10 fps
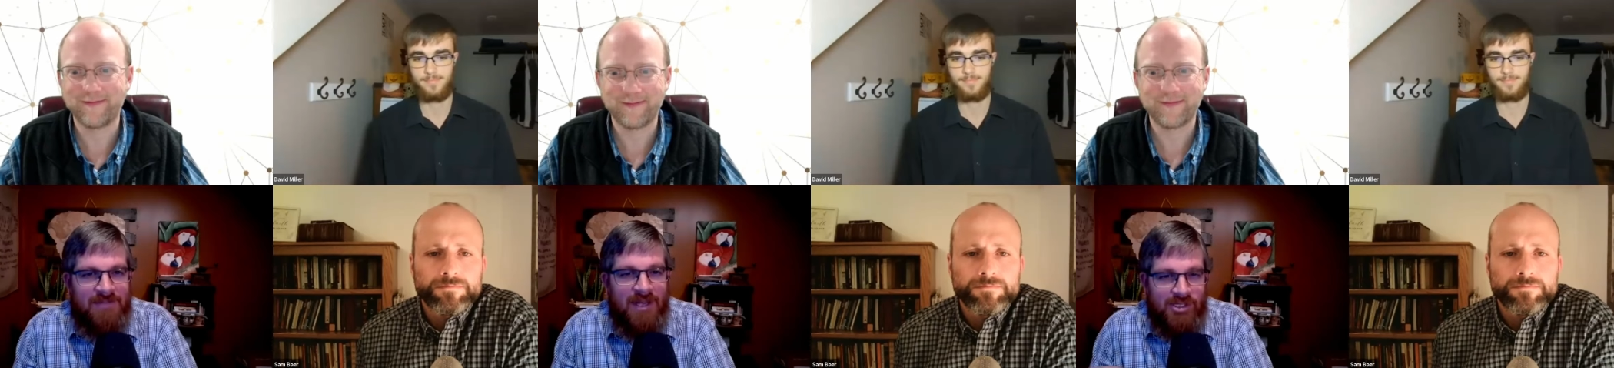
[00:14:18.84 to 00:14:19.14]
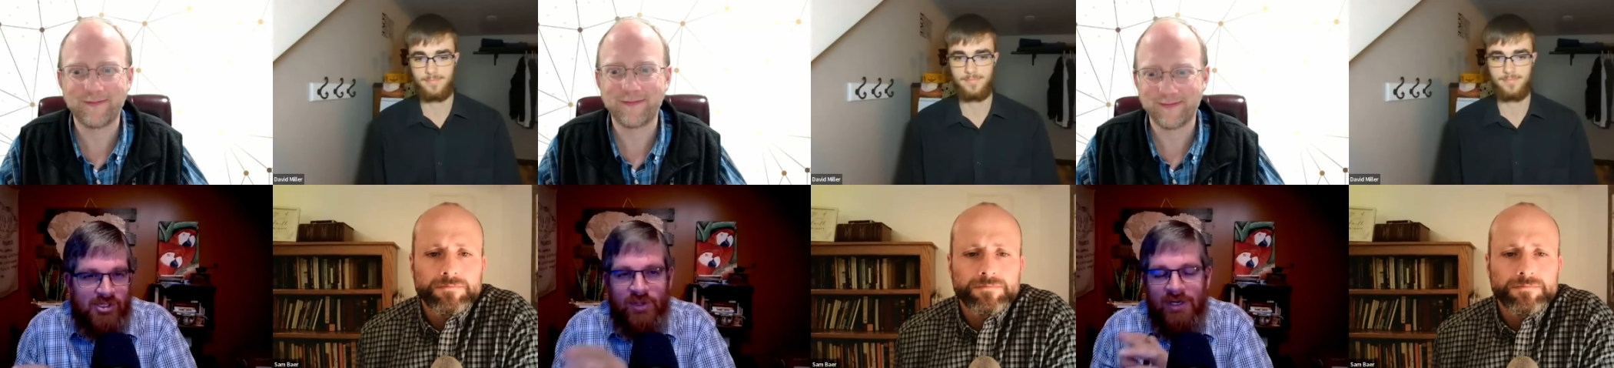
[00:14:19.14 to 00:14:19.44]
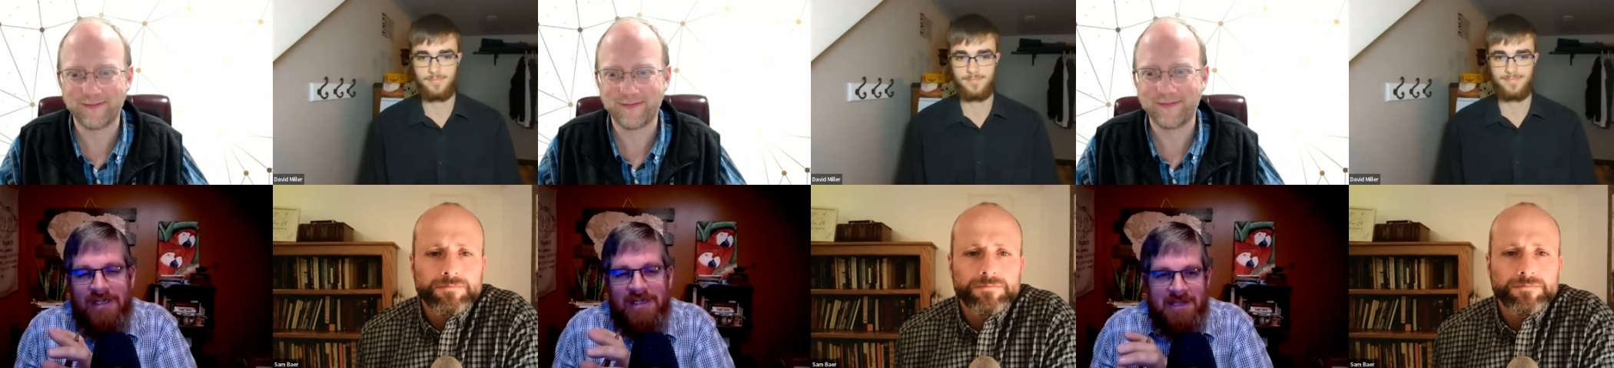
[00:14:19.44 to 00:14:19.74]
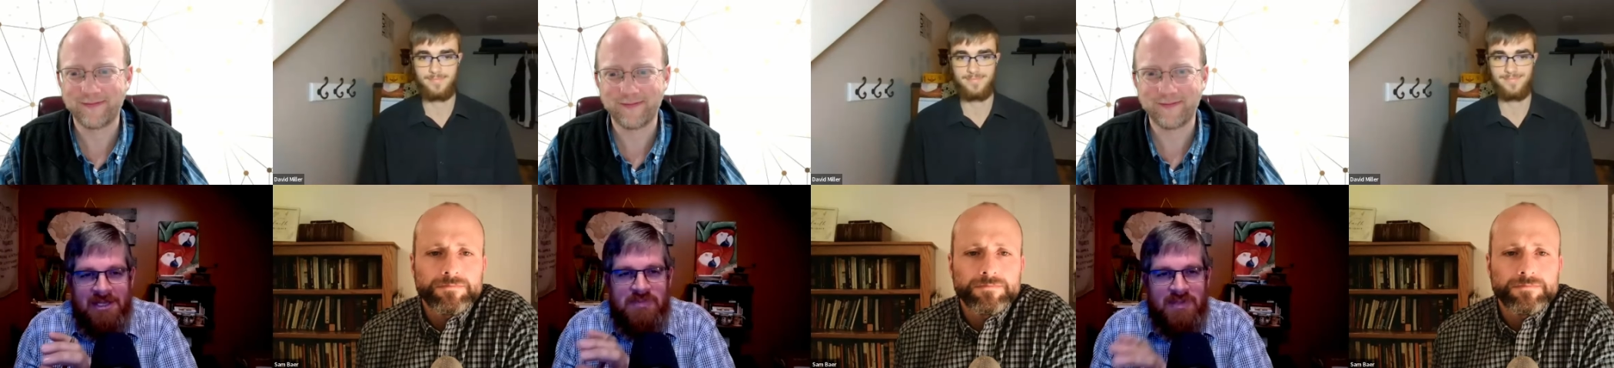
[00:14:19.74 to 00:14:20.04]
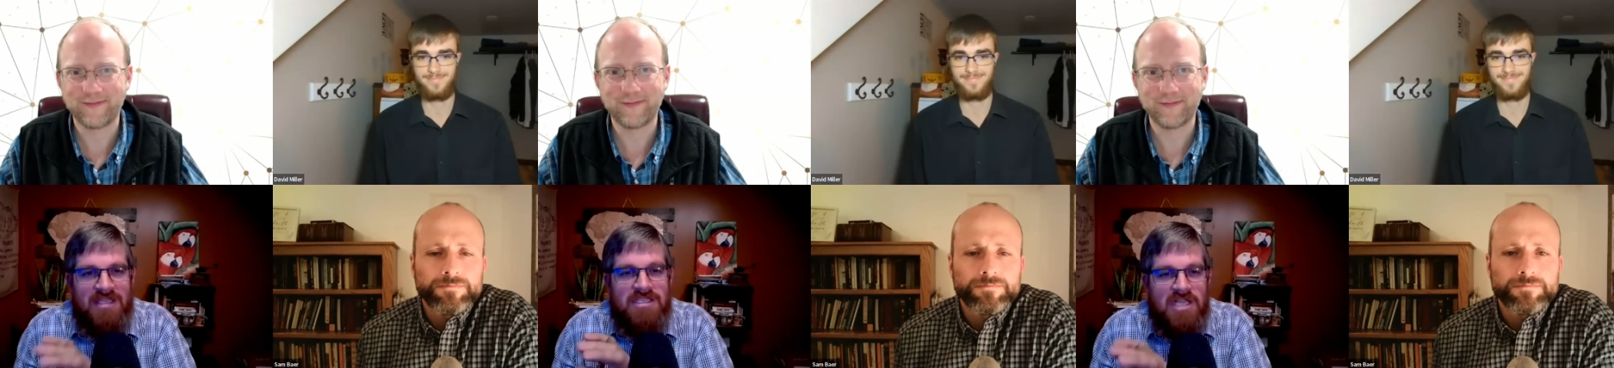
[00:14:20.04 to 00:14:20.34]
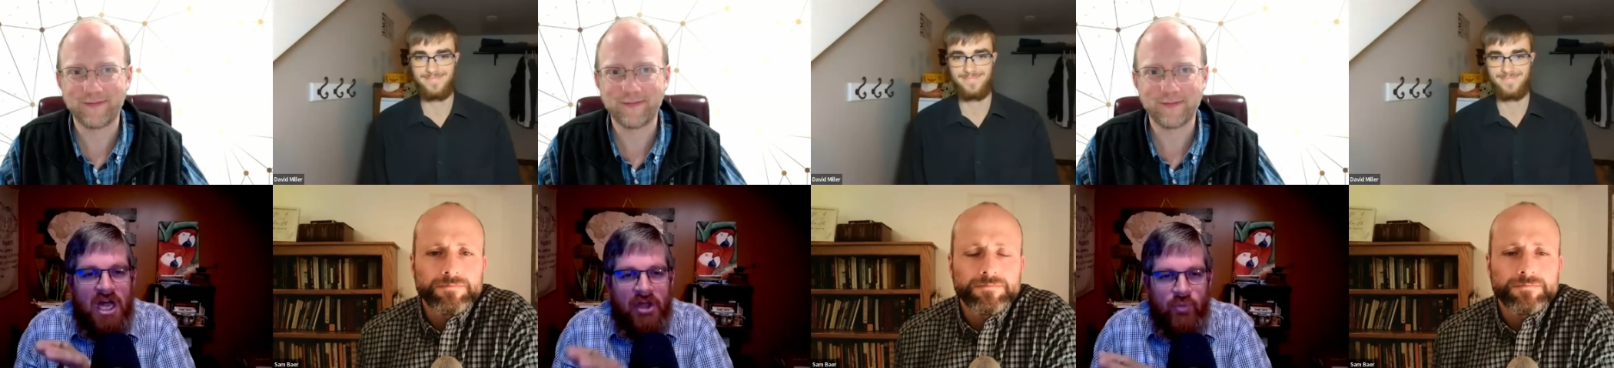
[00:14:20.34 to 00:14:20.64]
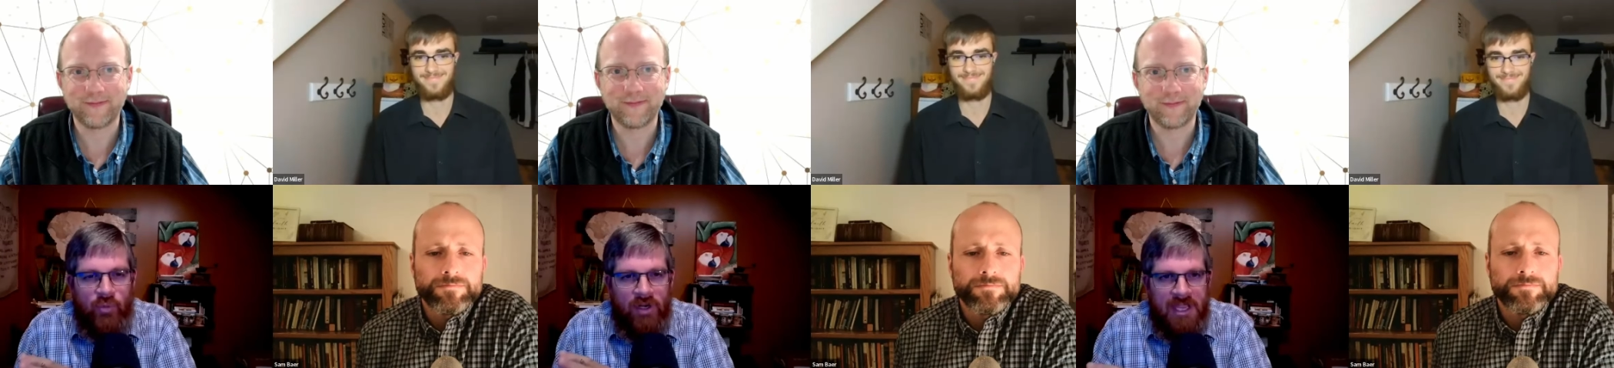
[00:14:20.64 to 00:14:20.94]
Speaker 1: I'm, I'm not sure. There's been a
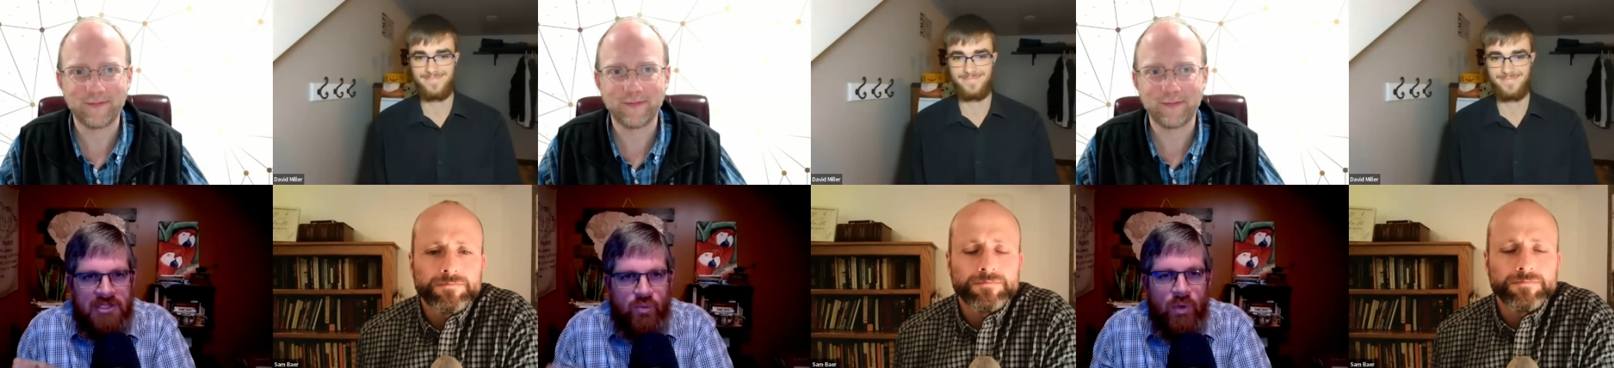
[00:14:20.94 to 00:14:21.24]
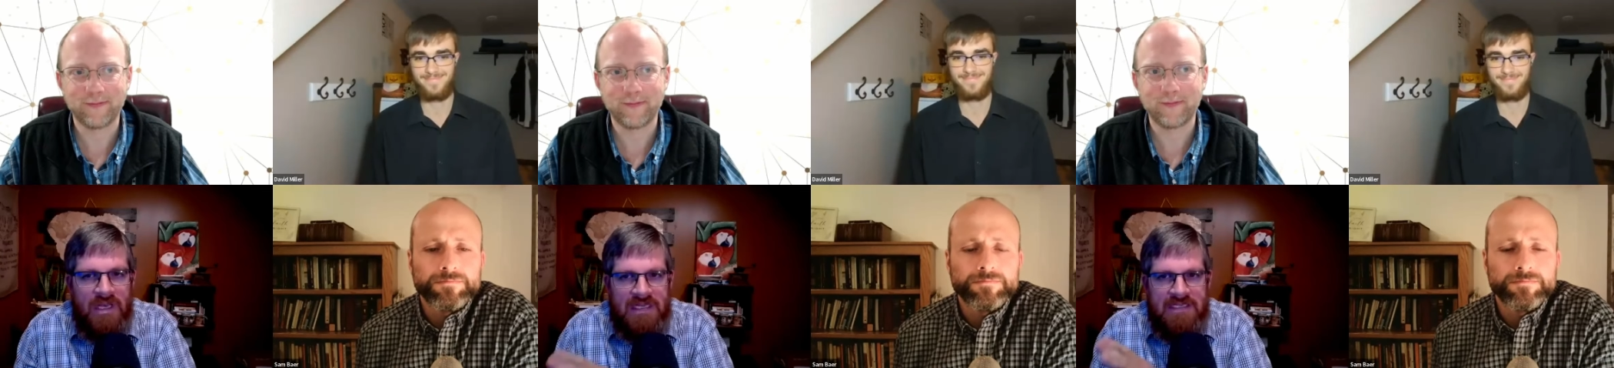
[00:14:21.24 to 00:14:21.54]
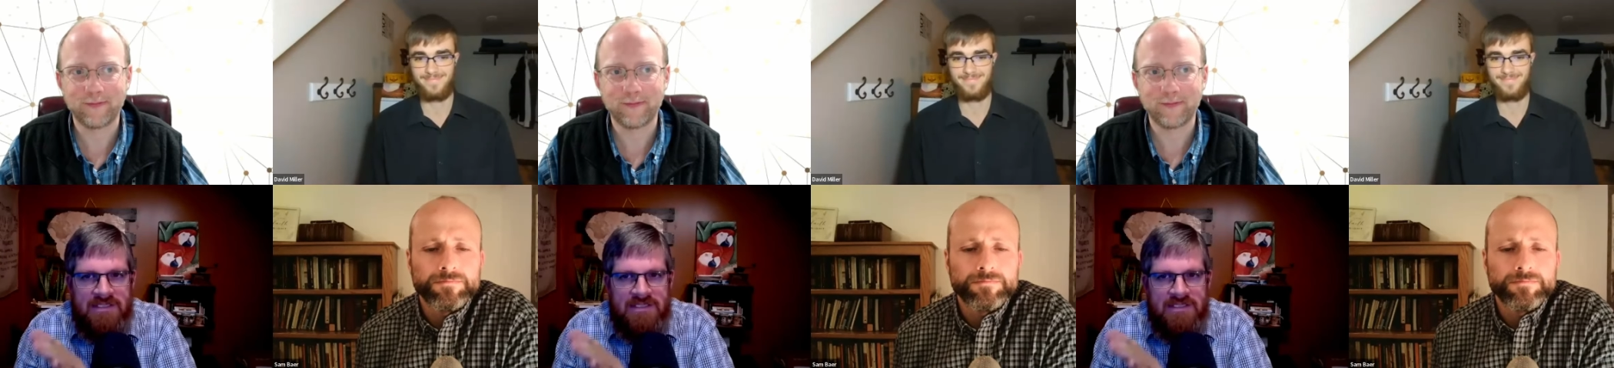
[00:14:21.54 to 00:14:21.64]
ton of work that has went